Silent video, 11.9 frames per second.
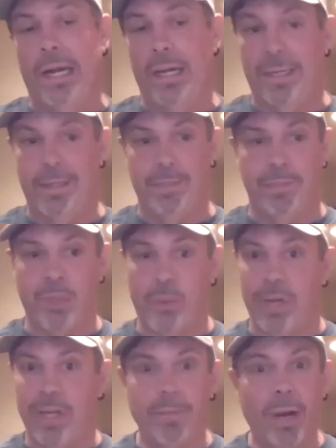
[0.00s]

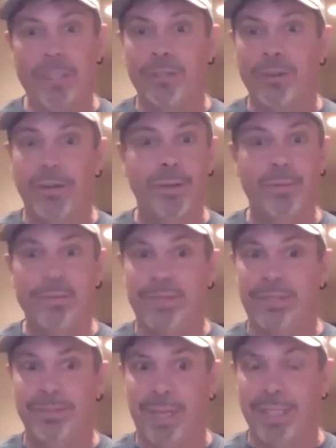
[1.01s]
Between mushrooms,
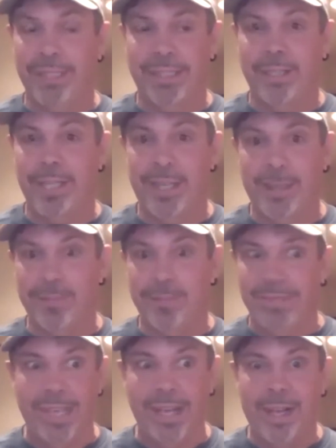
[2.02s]
mycelium,
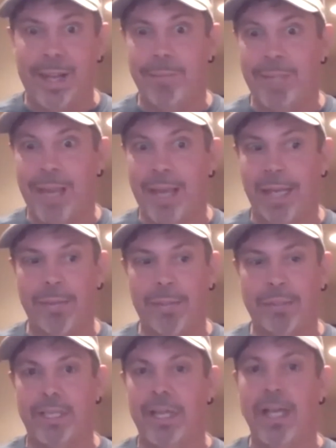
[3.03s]
hemp,
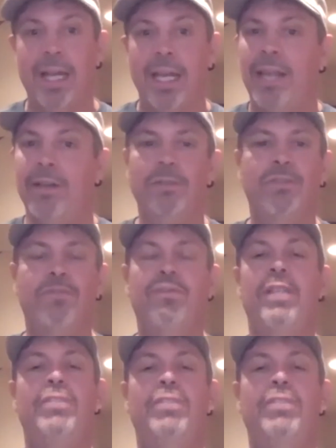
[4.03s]
cannabis, here's
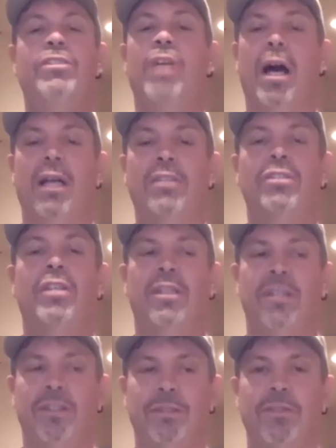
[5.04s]
feedstocks that
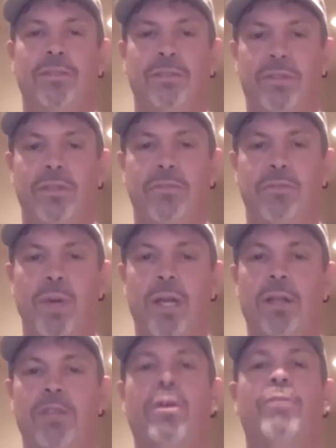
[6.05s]
can really
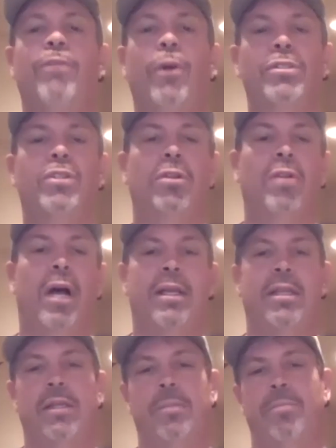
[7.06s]
reverse a lot of
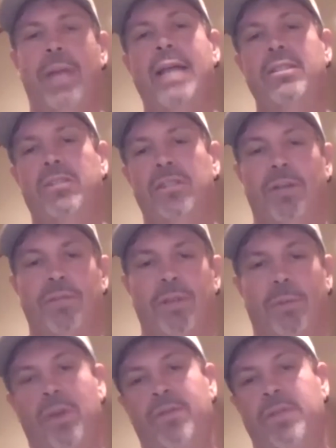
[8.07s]
the bad stuff that
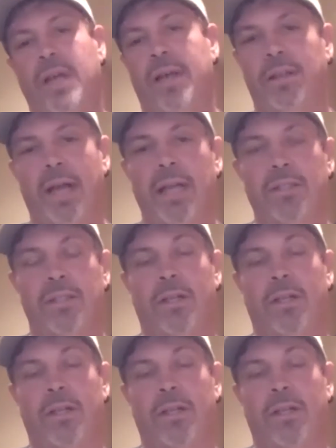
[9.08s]
we've done the last 100